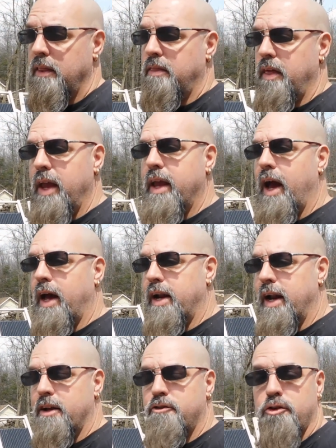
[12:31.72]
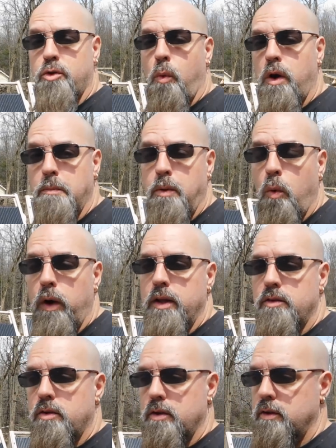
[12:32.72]
they got an extra twenty
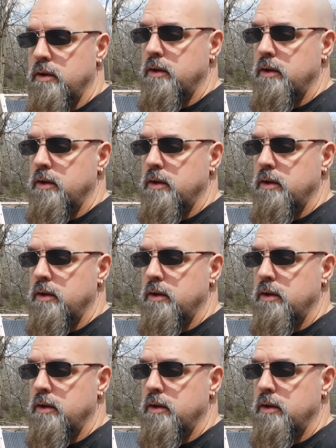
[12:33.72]
points